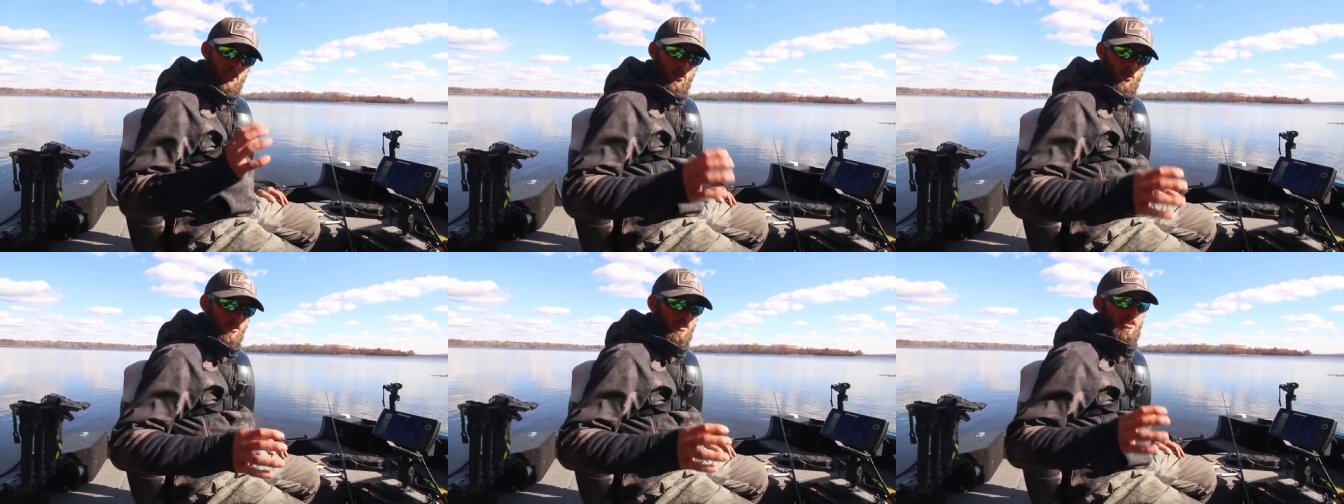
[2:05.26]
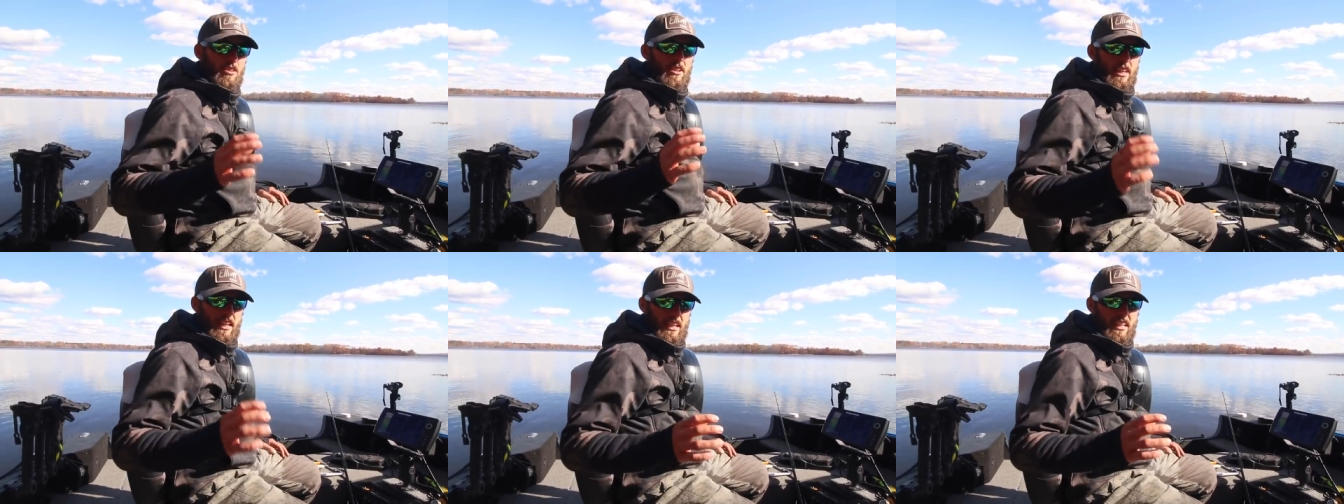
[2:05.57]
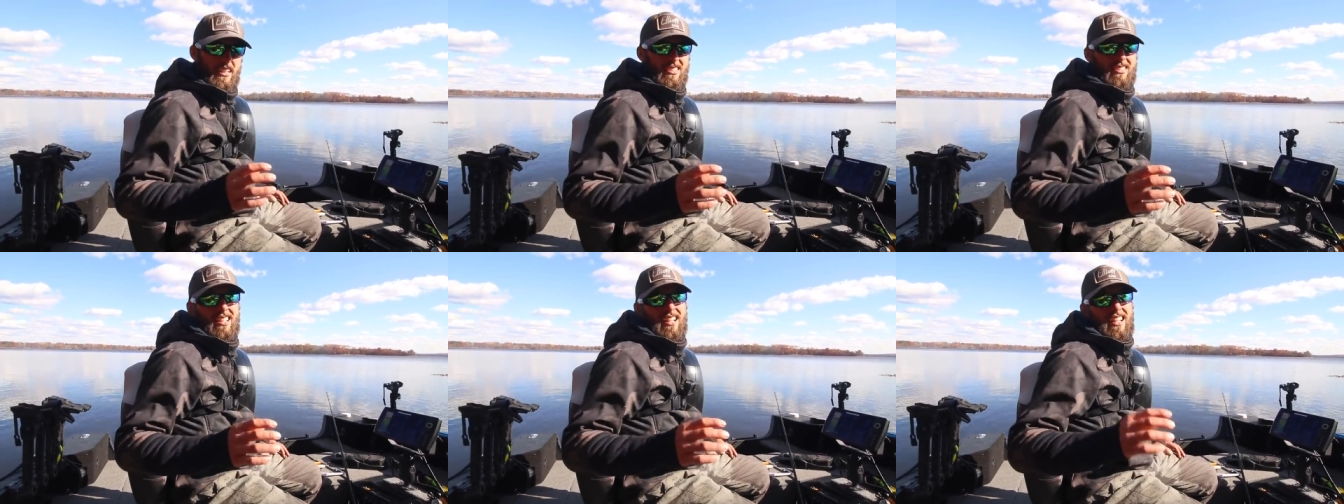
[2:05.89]
northern
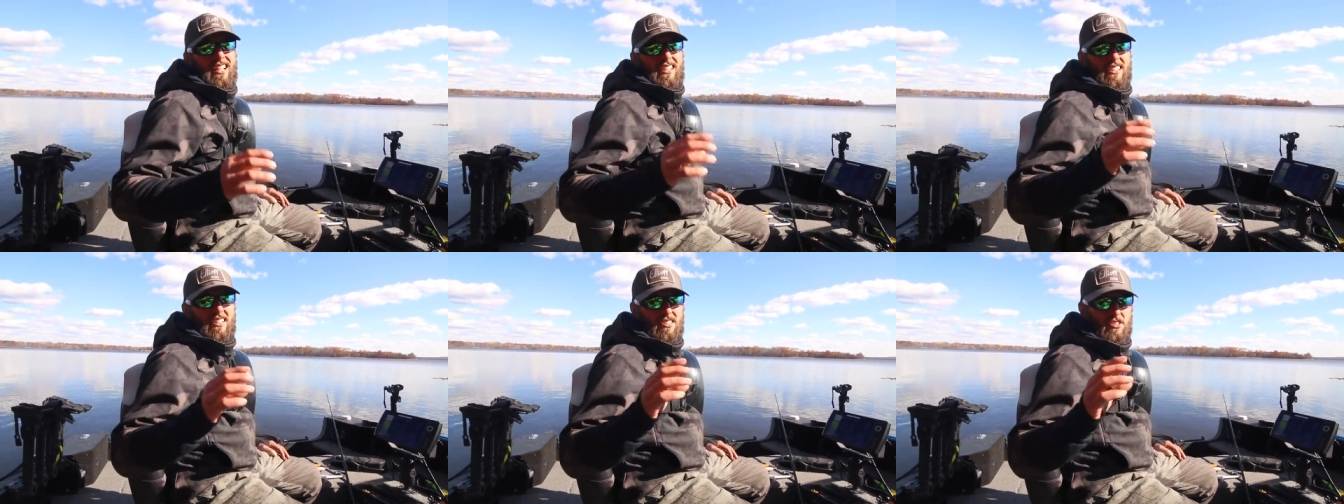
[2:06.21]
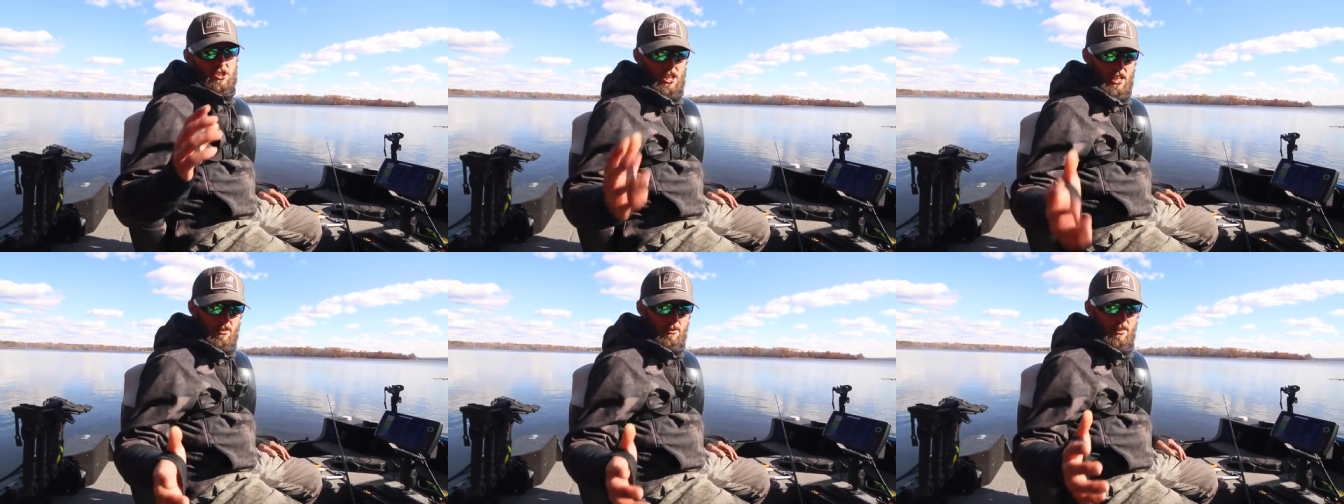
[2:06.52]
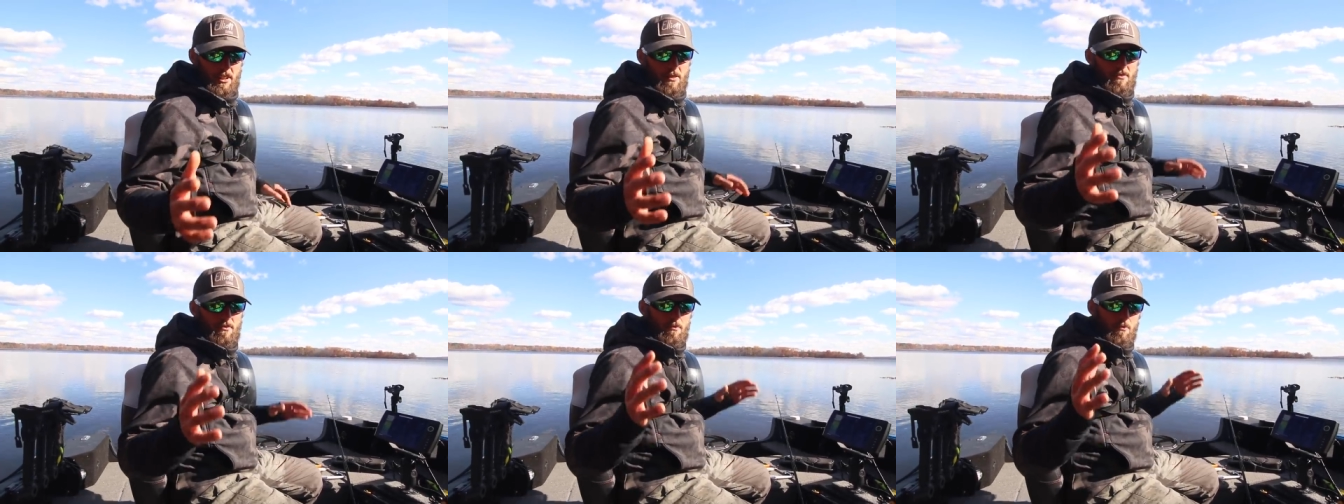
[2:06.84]
lakes, it is
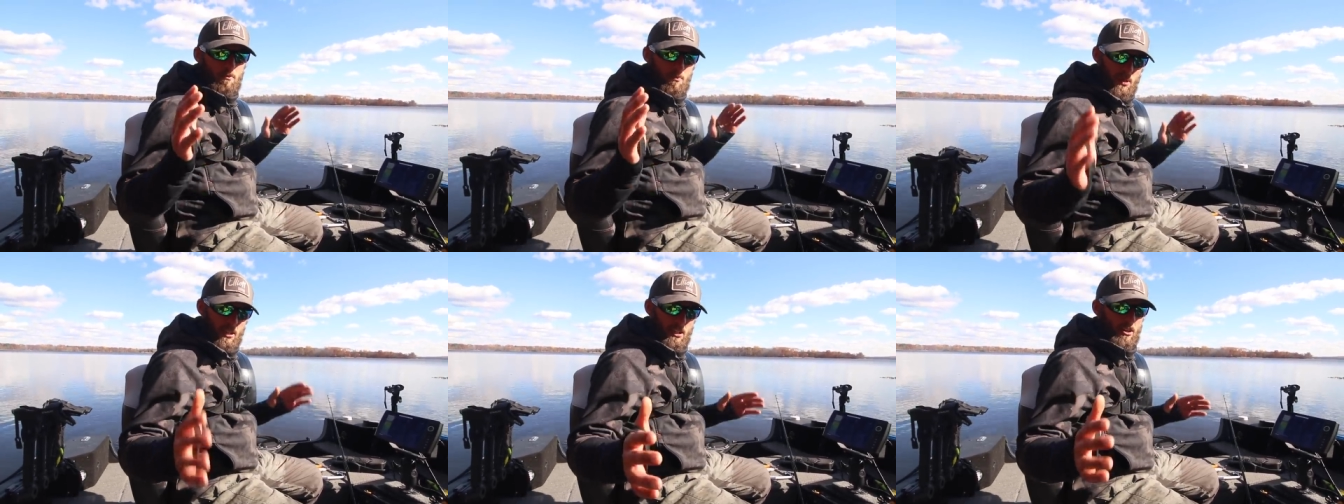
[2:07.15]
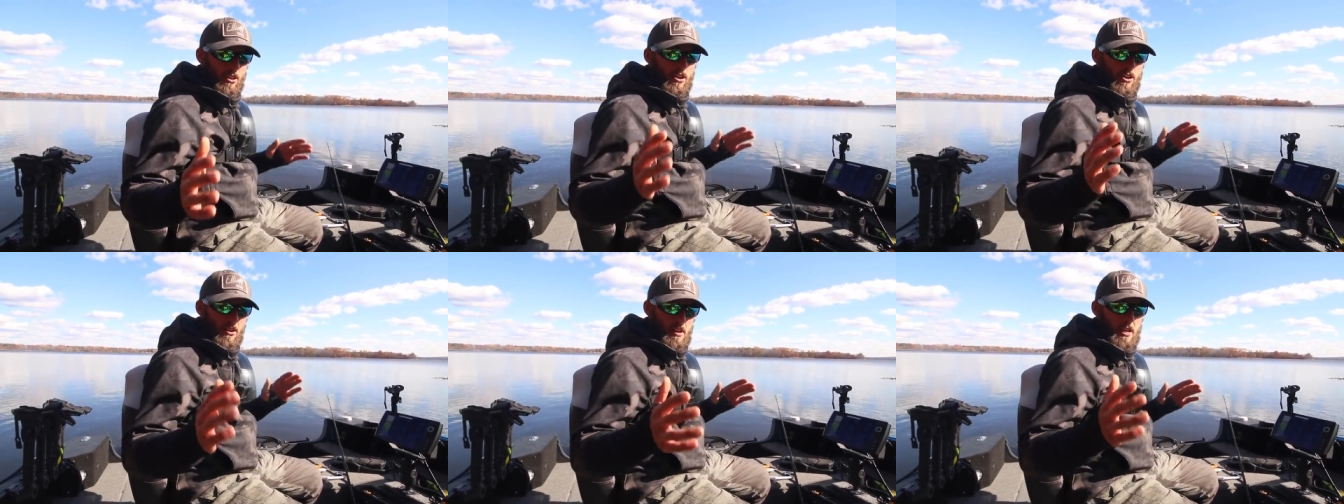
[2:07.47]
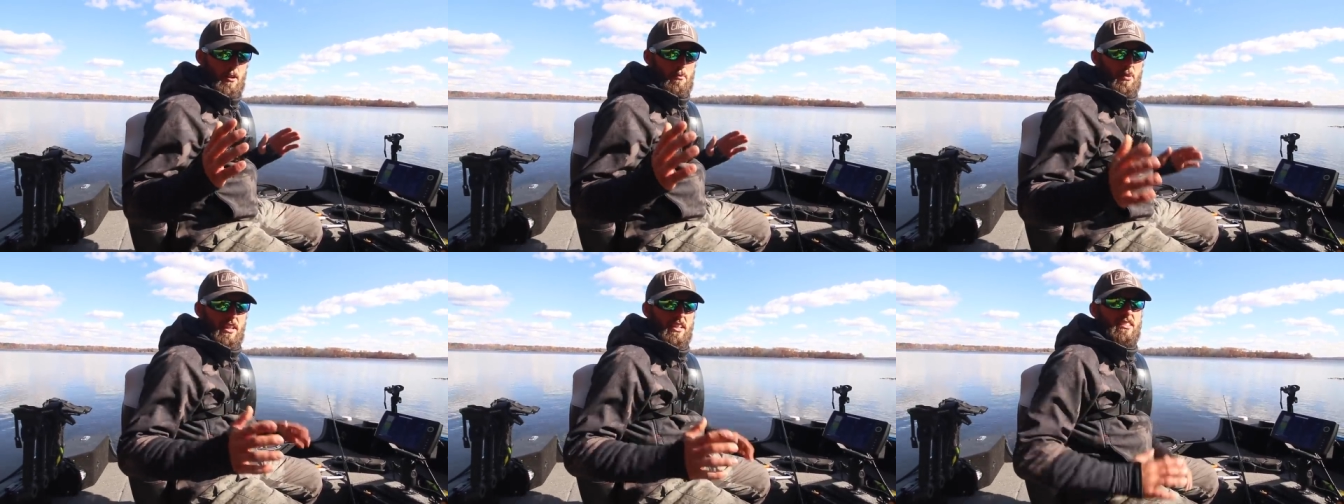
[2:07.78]
generally bigger
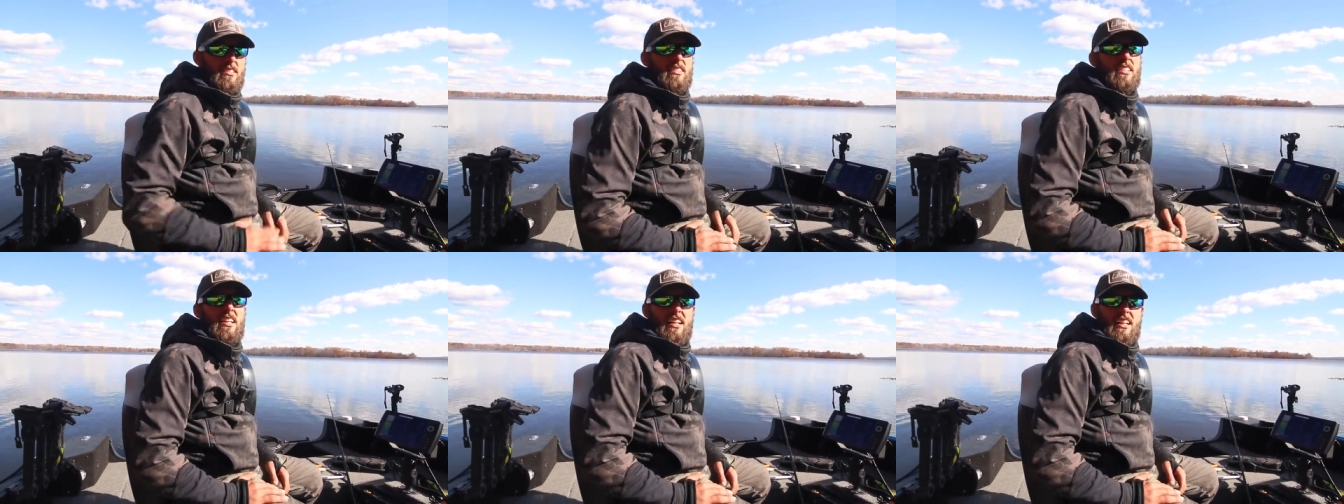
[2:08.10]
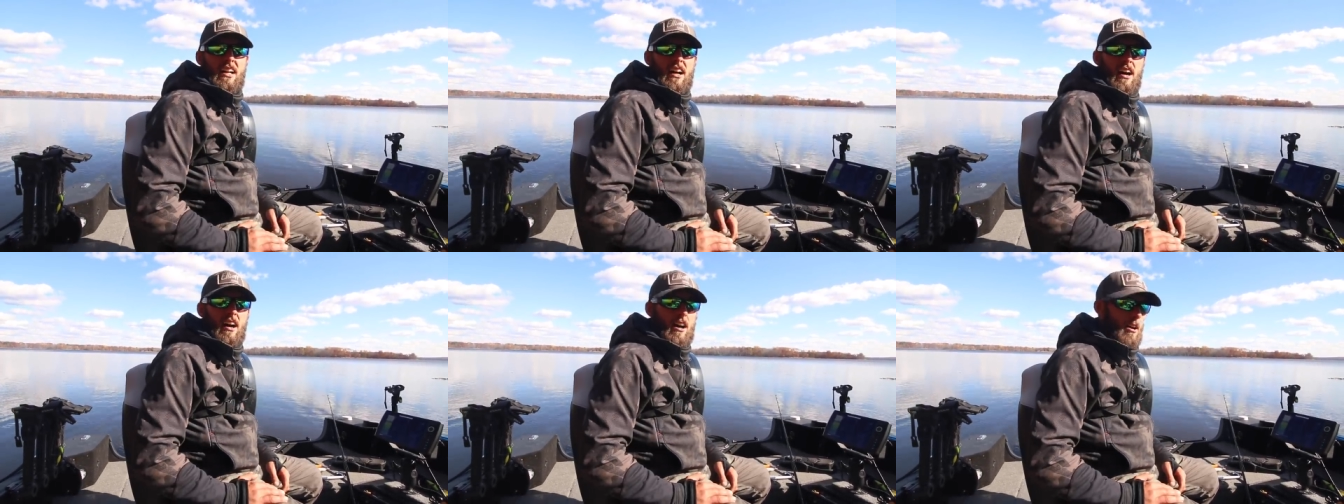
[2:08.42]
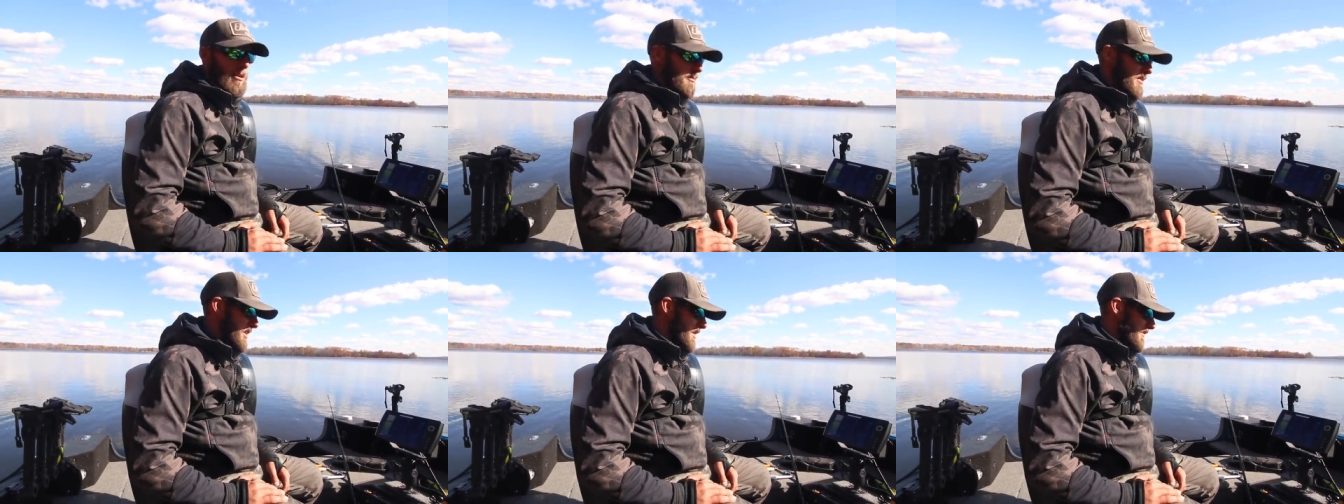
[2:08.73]
crankbaits
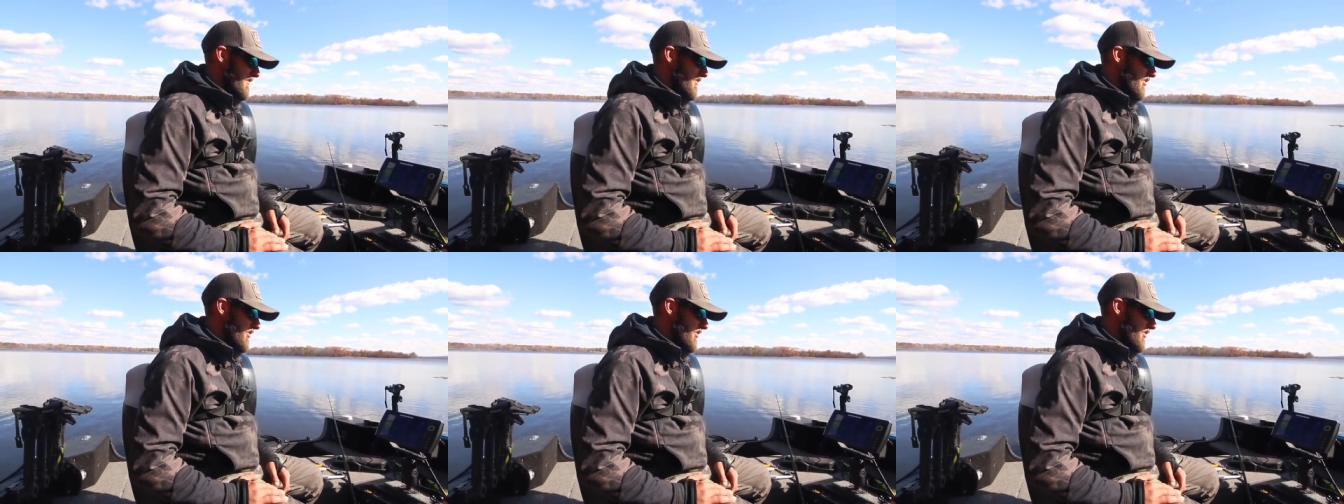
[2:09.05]
um, in the